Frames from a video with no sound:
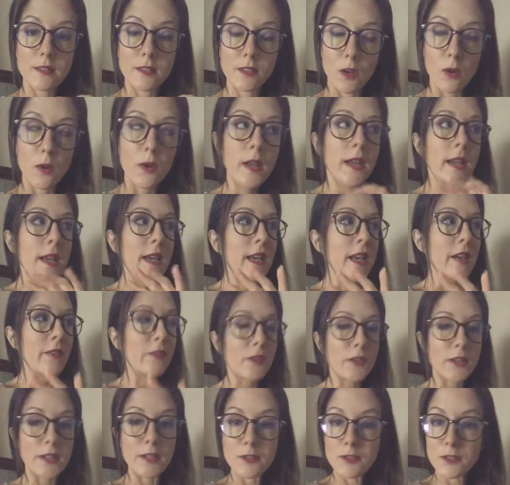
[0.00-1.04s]
So if
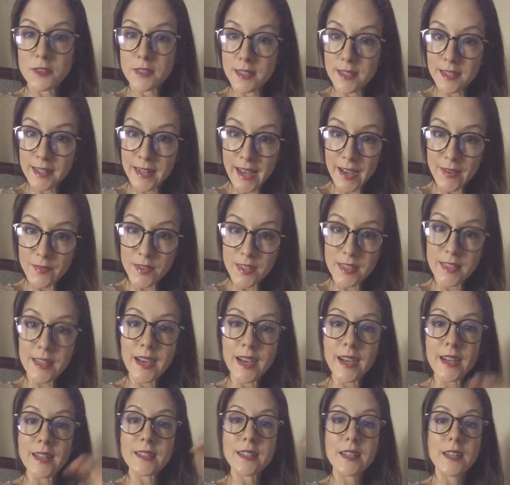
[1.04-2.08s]
you're interested in having
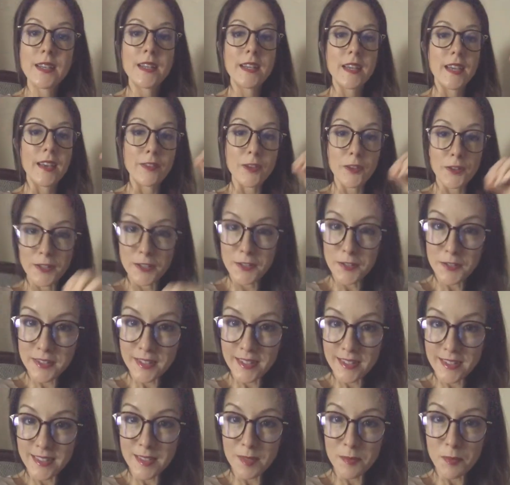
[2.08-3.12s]
that, if you're
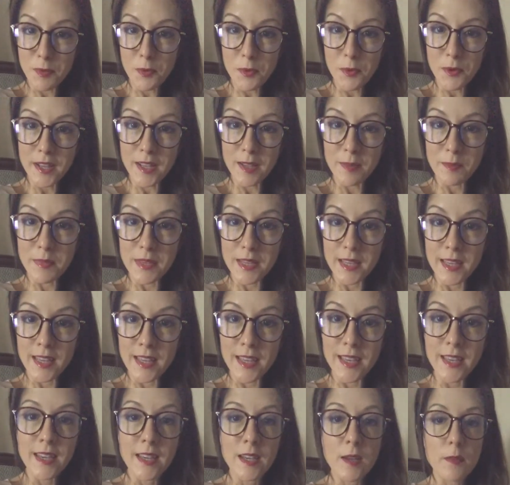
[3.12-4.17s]
interested in supporting
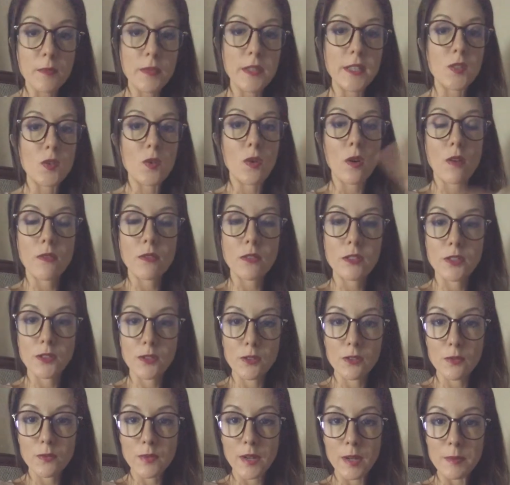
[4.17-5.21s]
me, please go over
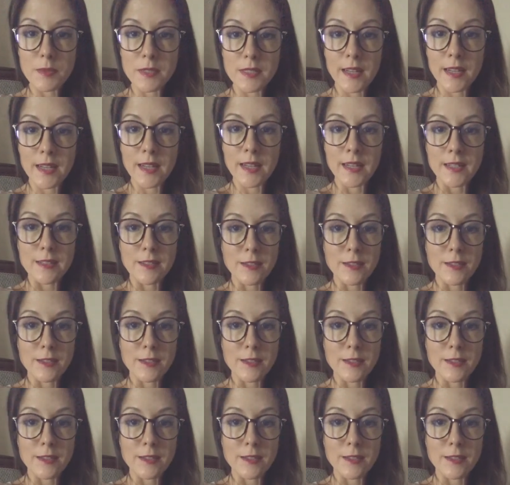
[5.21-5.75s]
to the website.